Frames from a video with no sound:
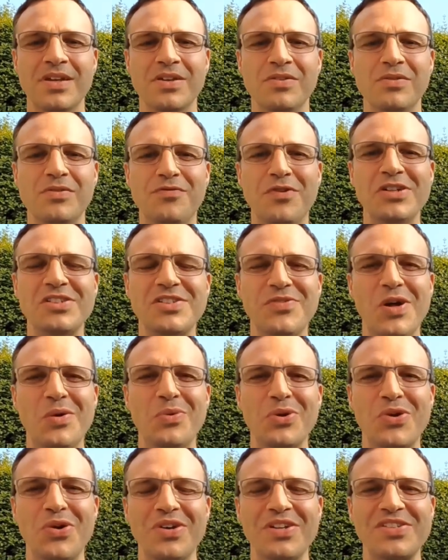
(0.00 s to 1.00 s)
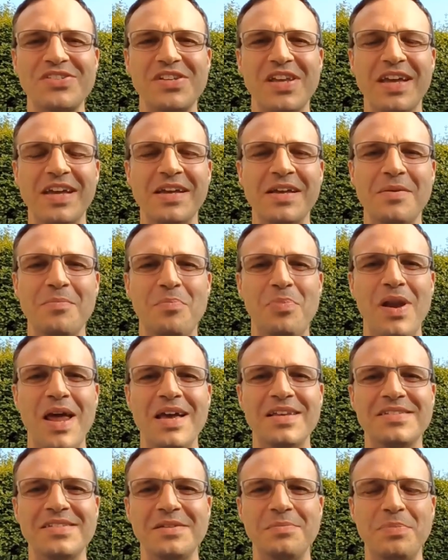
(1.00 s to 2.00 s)
But first of all, we're going to sing
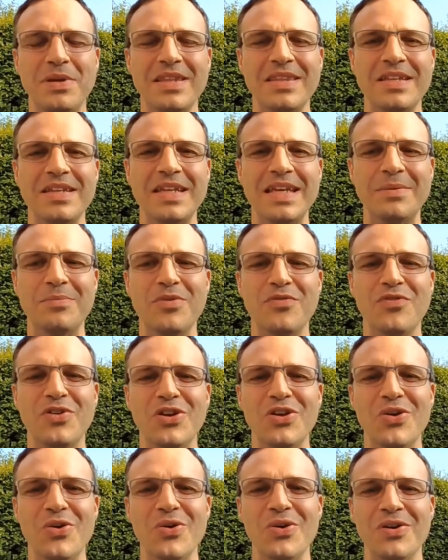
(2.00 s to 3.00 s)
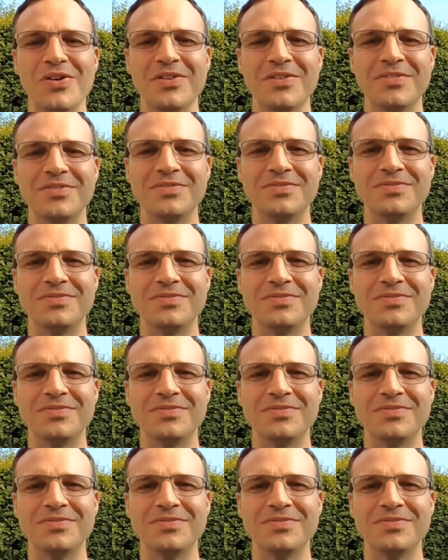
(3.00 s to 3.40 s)
Blessed Be the Name of the Lord.